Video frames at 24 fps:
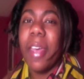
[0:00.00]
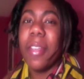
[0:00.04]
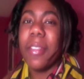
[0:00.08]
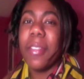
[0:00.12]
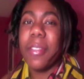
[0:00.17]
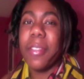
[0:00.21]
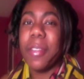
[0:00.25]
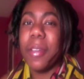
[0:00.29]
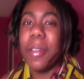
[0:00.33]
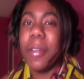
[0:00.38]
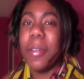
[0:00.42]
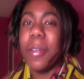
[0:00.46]

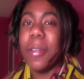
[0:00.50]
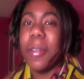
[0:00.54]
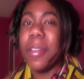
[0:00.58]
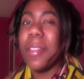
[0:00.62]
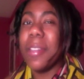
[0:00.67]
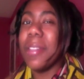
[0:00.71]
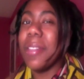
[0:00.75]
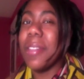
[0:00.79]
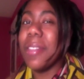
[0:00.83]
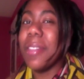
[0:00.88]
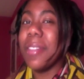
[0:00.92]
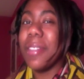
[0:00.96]

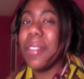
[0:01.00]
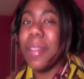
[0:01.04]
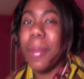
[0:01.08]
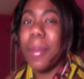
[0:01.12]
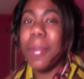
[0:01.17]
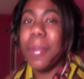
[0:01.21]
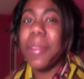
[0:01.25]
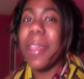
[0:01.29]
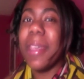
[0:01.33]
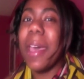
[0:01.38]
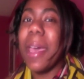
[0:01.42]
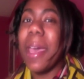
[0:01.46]
So
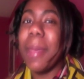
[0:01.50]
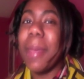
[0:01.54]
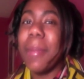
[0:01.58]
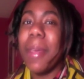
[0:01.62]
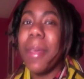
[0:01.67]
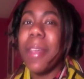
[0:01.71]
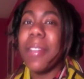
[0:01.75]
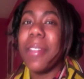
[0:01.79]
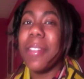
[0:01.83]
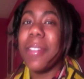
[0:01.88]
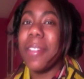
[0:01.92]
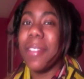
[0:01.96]
some time
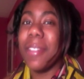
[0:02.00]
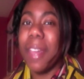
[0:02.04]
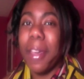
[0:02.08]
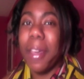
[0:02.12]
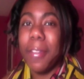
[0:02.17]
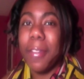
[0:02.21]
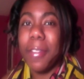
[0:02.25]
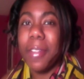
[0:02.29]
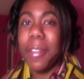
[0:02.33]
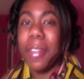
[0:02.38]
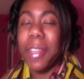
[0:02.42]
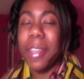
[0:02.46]
has
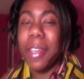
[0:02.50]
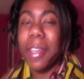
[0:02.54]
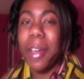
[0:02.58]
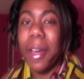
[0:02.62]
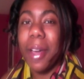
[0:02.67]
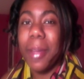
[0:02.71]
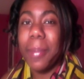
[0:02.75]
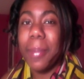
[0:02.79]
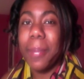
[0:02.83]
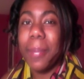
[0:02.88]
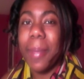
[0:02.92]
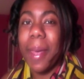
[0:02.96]
definitely
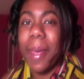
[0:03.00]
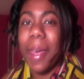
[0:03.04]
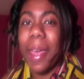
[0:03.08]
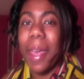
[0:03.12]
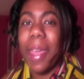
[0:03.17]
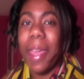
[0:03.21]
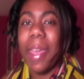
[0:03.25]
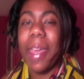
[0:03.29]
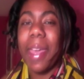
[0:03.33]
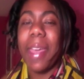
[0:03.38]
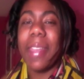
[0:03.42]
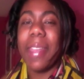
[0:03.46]
gone
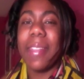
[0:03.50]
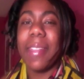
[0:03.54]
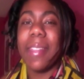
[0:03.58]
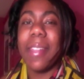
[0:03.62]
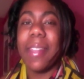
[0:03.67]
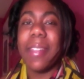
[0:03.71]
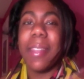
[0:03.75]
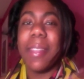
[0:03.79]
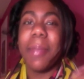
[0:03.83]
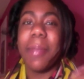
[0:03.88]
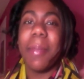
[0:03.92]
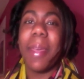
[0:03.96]
by. I
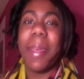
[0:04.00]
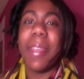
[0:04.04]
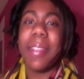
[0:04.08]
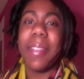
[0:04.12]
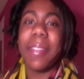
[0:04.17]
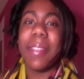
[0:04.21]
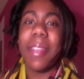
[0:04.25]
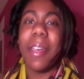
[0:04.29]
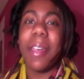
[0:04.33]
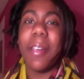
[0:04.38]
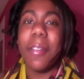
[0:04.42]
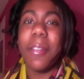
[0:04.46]
said to
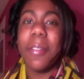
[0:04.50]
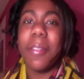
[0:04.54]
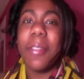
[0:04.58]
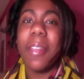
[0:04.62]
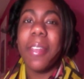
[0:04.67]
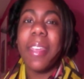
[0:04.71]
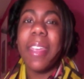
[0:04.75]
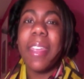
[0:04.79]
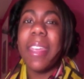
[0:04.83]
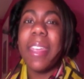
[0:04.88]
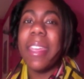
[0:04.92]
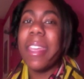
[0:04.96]
myself,
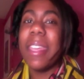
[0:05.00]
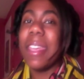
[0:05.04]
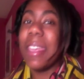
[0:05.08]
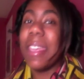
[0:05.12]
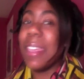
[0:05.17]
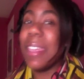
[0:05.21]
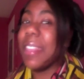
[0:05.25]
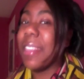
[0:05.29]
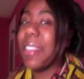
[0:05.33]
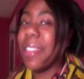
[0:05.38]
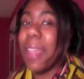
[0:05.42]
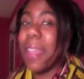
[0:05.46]

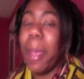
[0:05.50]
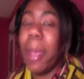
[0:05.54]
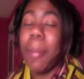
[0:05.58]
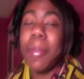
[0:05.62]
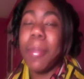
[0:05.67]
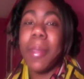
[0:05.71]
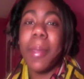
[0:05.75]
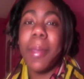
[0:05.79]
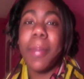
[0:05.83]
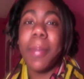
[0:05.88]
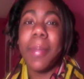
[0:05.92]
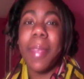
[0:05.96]
it's
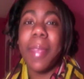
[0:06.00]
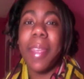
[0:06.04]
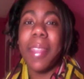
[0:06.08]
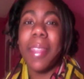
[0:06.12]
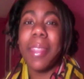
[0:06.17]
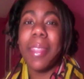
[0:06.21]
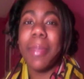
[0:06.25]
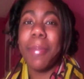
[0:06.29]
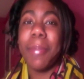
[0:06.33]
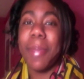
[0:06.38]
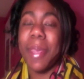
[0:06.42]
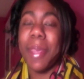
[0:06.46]
time to
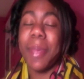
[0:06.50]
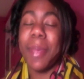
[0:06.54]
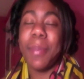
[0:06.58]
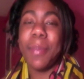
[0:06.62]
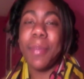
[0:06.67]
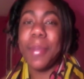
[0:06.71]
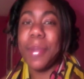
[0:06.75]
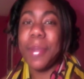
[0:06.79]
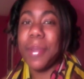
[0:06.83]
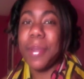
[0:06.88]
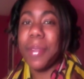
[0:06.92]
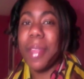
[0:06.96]
update the
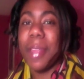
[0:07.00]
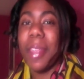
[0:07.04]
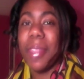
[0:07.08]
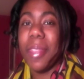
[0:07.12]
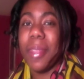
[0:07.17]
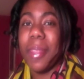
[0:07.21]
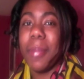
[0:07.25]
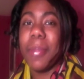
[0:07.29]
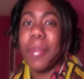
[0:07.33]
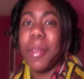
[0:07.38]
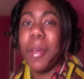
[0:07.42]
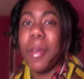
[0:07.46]
people,
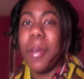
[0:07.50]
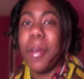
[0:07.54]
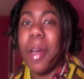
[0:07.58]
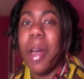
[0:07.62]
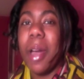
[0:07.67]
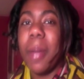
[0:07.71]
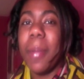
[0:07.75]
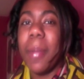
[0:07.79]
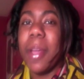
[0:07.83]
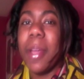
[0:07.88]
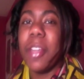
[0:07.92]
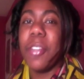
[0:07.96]
let them know
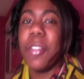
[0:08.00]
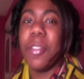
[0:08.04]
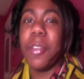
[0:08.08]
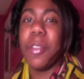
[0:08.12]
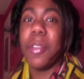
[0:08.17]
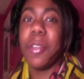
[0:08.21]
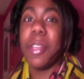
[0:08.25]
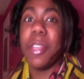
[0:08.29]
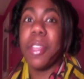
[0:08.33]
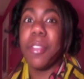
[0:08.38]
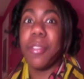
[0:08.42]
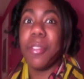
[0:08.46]
how my
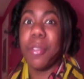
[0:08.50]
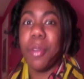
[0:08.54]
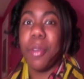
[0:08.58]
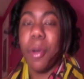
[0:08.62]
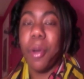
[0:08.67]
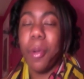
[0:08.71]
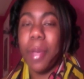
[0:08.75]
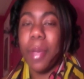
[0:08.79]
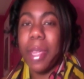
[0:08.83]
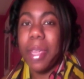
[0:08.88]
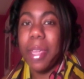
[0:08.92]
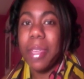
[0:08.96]
journey is
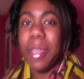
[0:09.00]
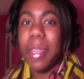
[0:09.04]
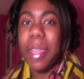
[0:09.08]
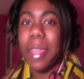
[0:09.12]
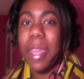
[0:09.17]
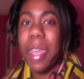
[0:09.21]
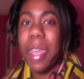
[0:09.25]
going.